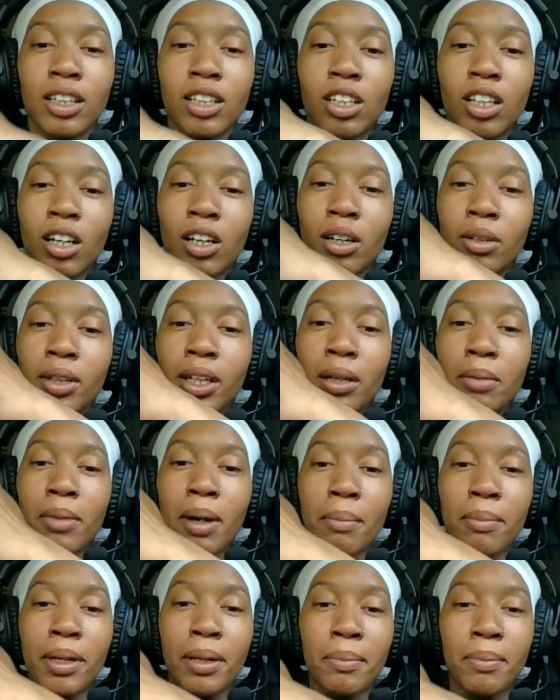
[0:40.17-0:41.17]
um, get
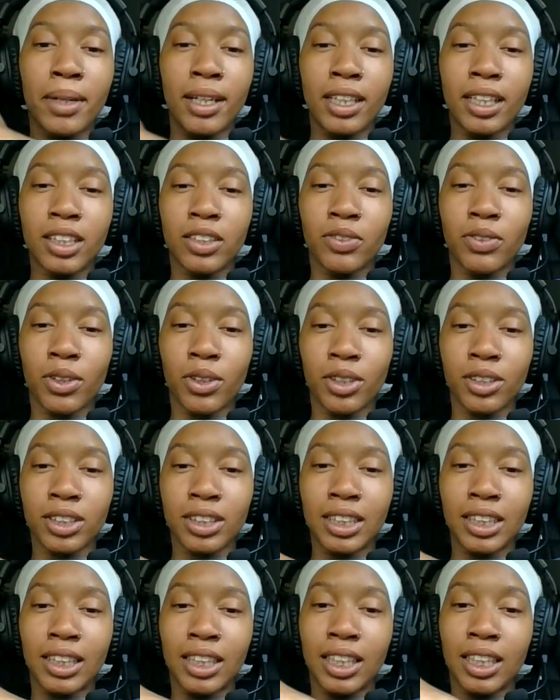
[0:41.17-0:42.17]
my big monies
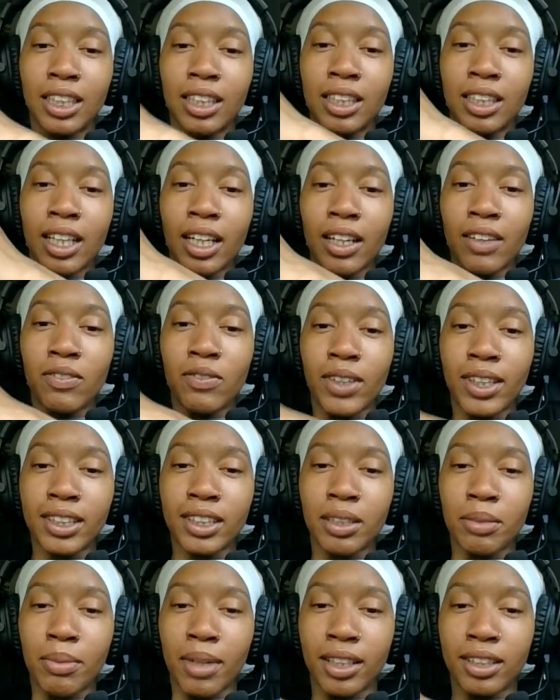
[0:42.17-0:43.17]
first, and then like
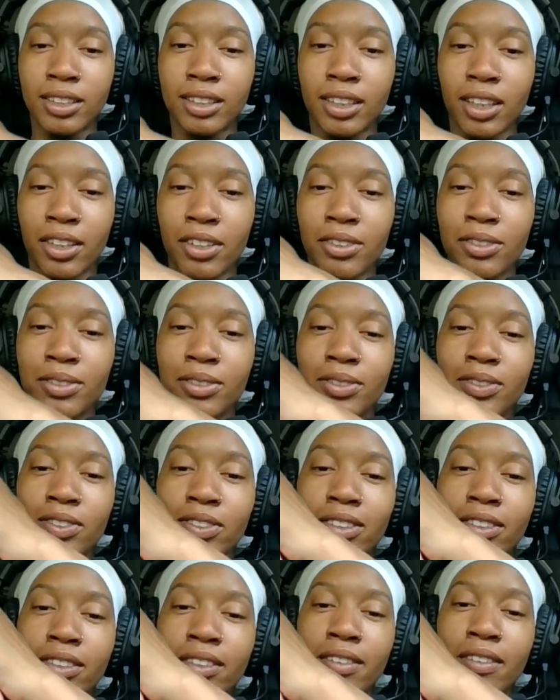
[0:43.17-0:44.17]
invest in myself.
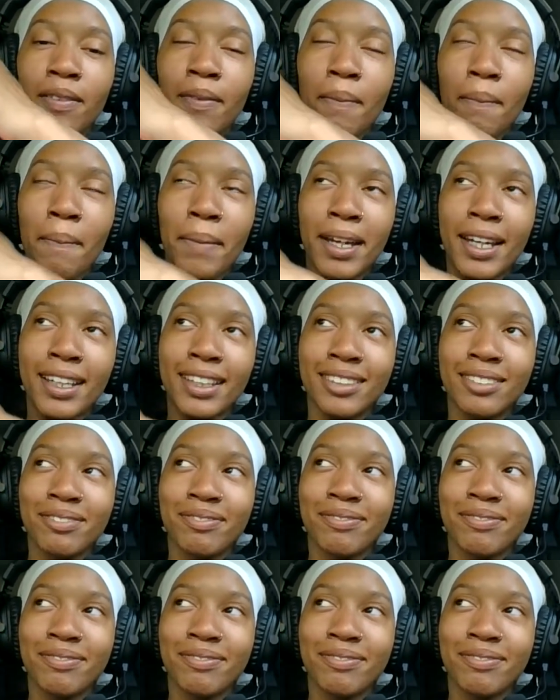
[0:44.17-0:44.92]
But